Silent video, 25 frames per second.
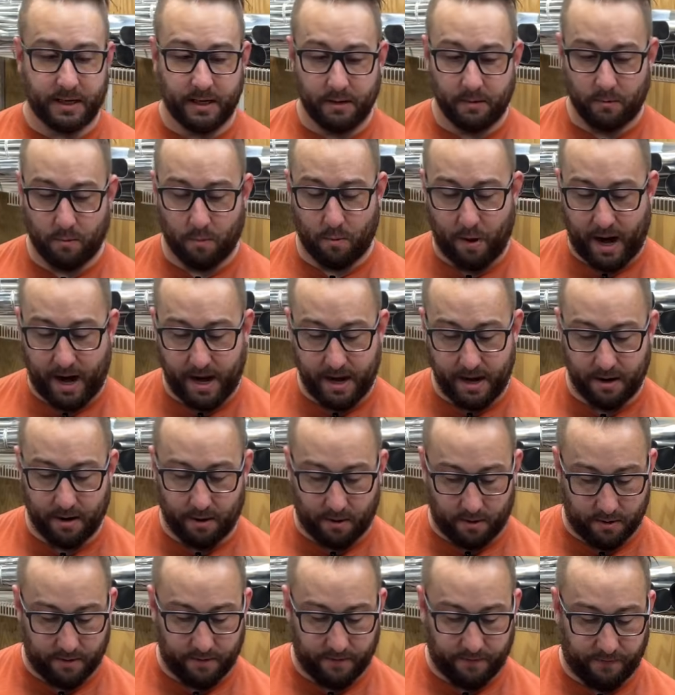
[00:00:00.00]
it right
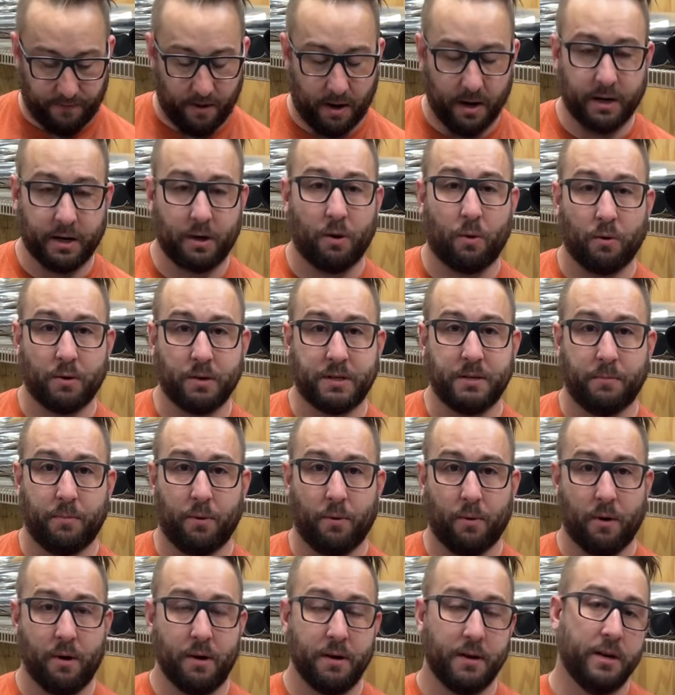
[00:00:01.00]
on the front core
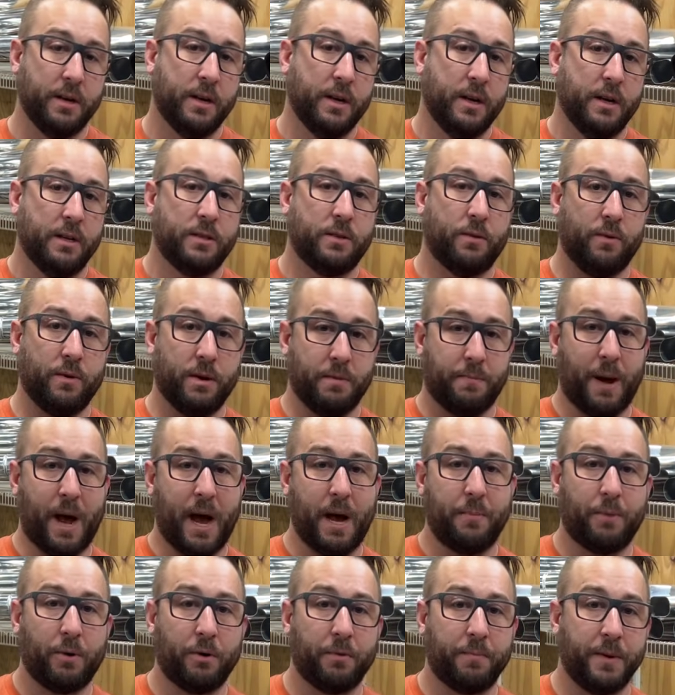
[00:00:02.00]
support. So when you
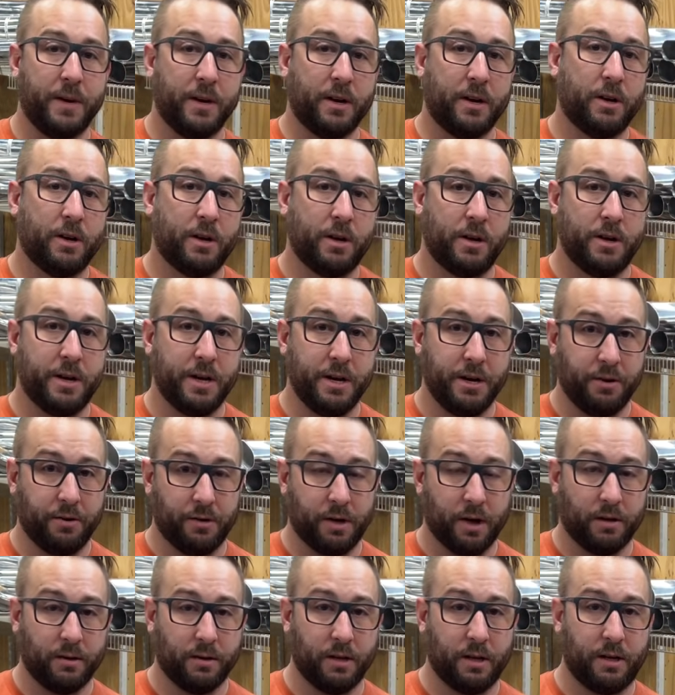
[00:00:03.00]
pop open the hood and you
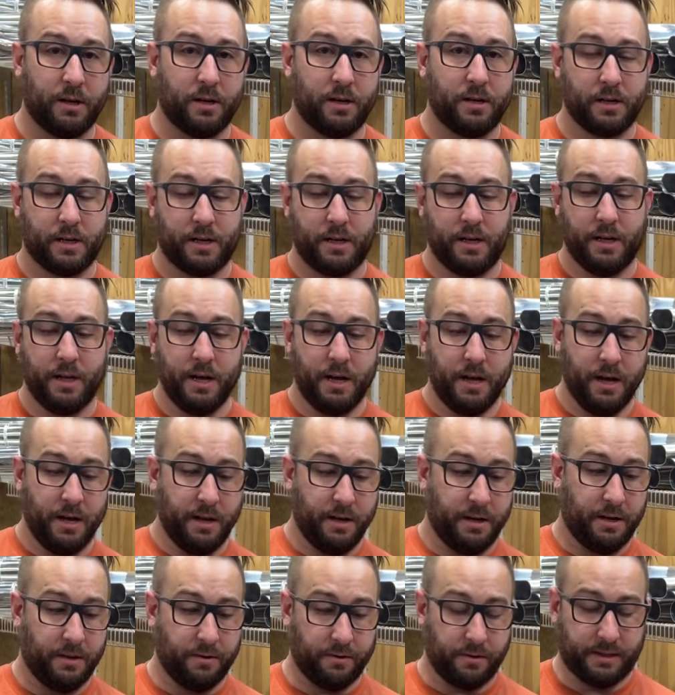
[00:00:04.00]
go look,
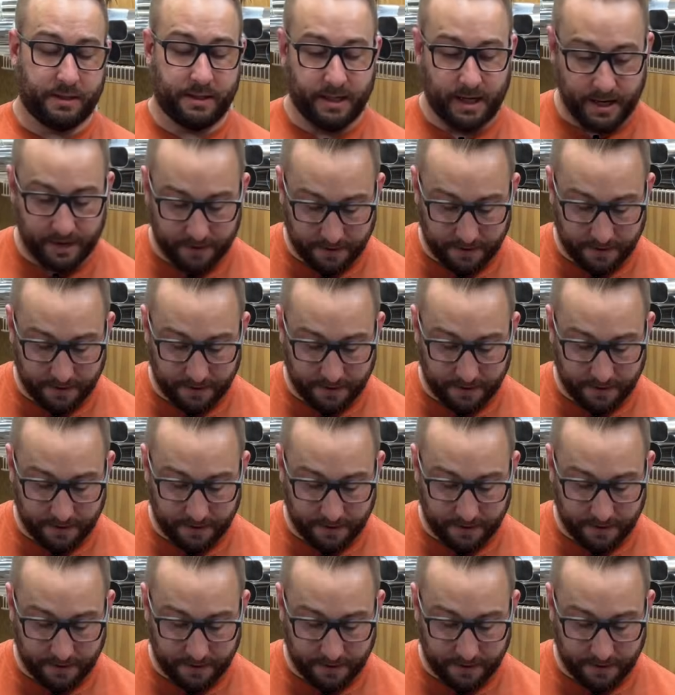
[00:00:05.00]
you'll see